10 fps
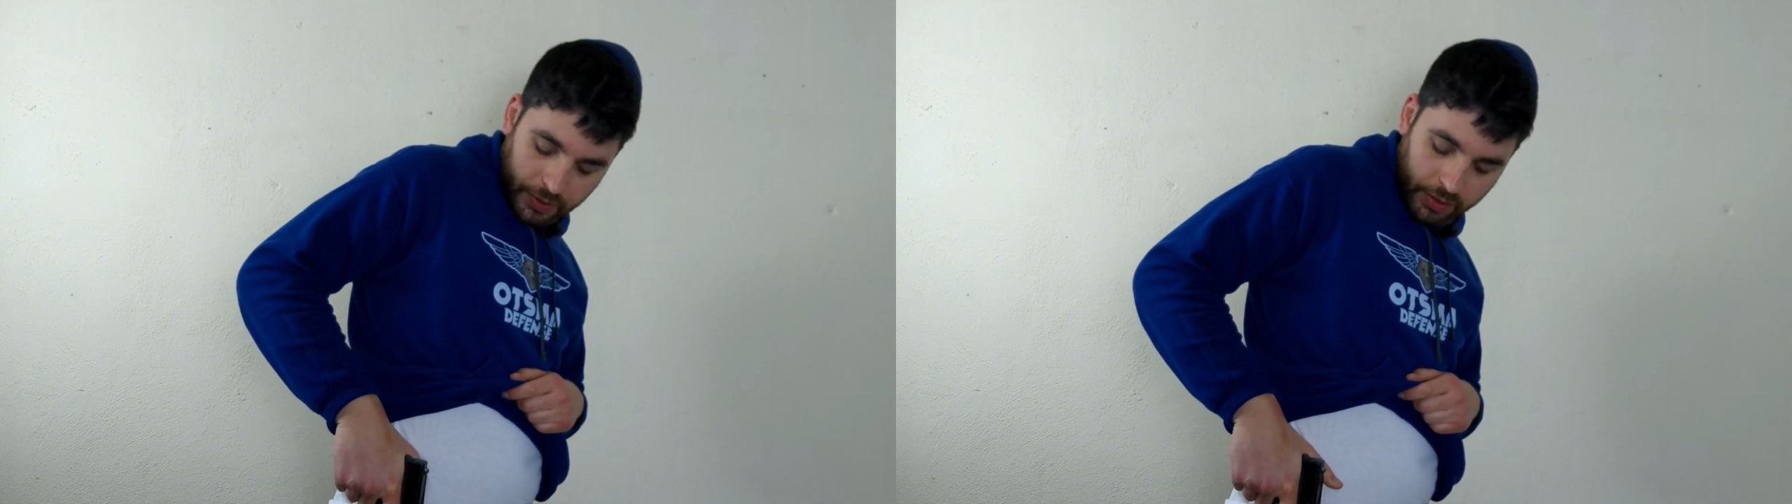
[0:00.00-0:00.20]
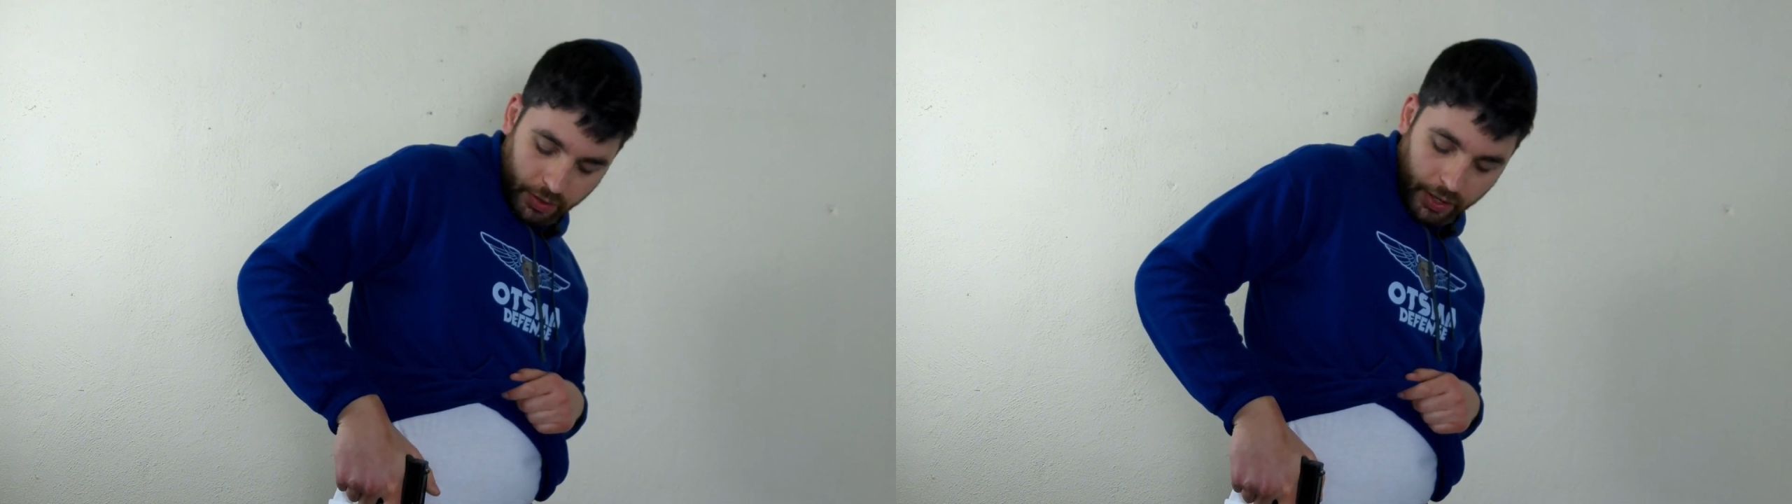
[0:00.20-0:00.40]

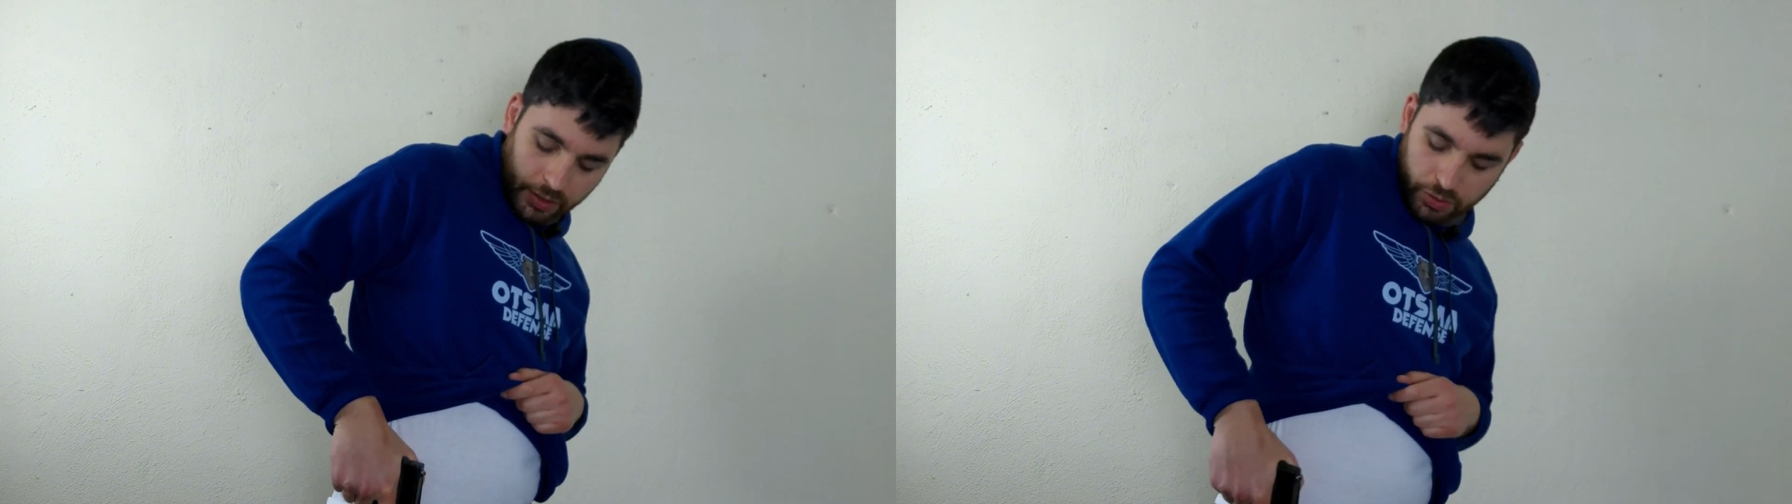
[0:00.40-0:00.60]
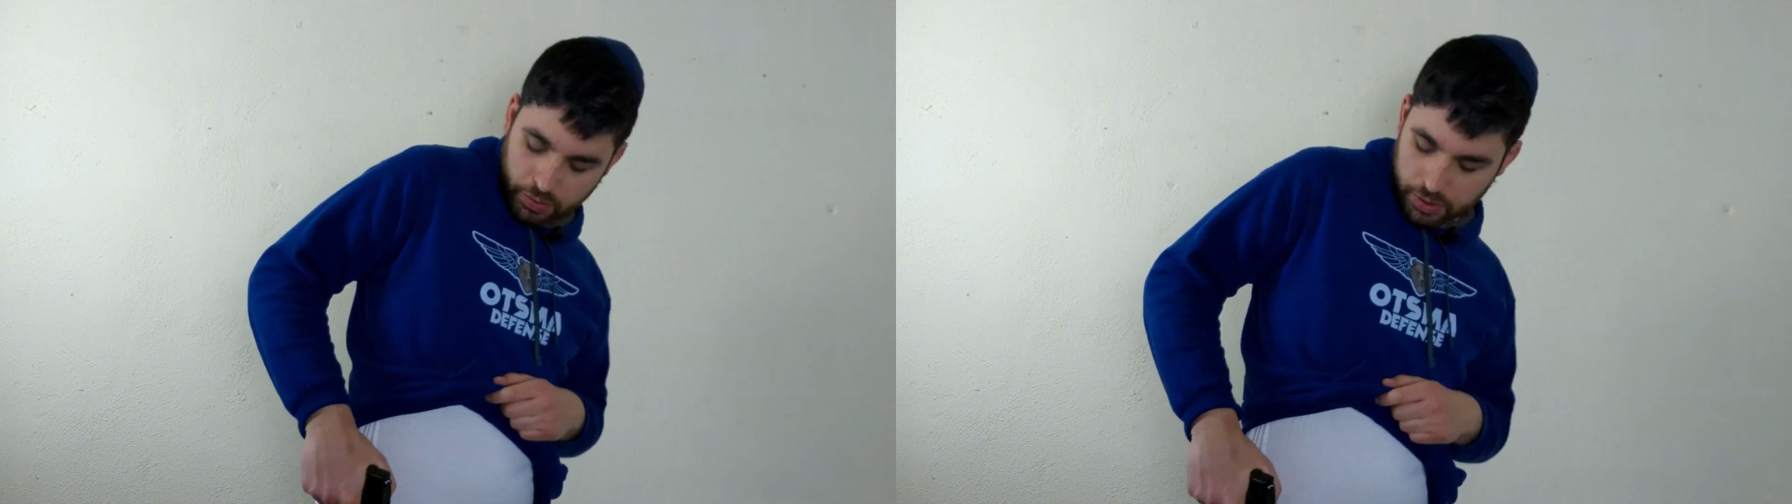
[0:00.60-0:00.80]
Either I
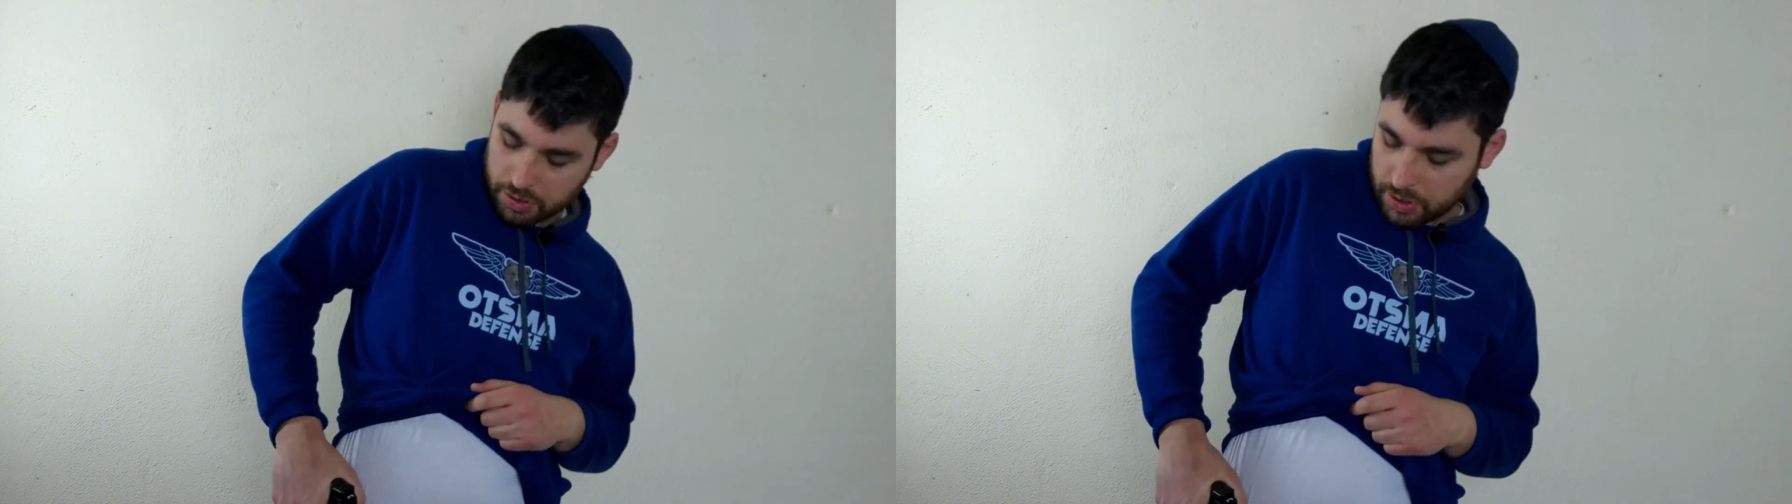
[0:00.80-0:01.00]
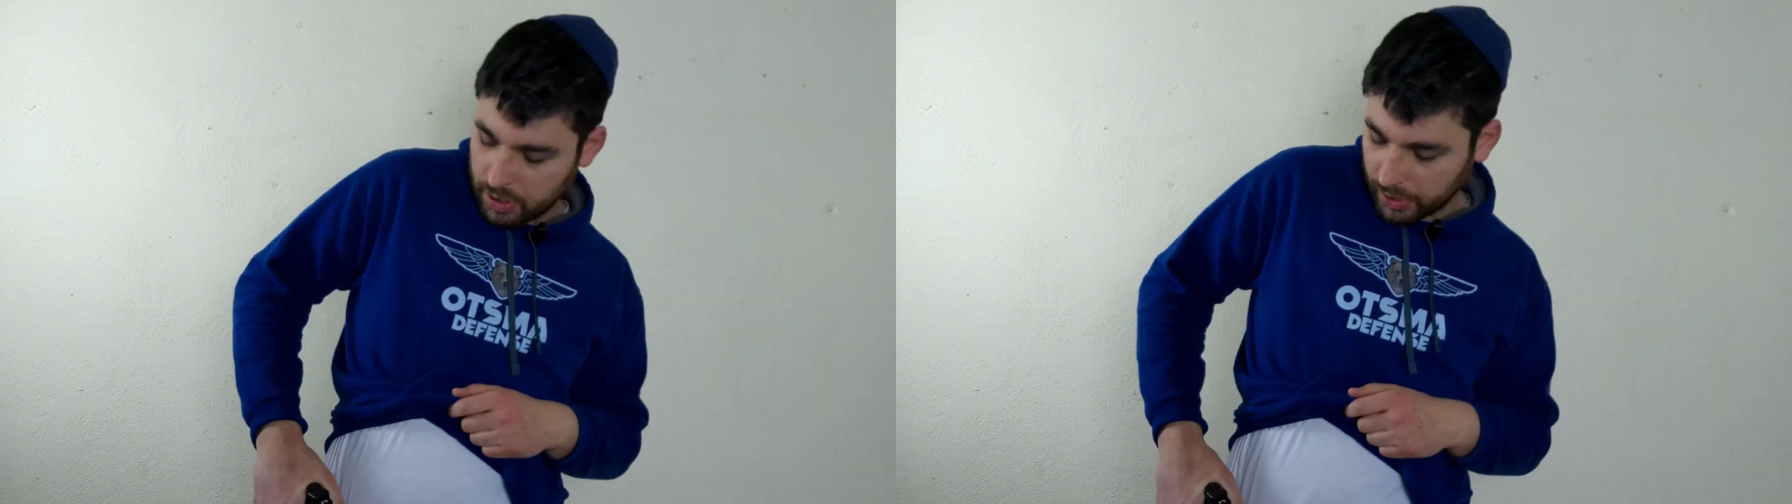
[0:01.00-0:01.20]
can do it,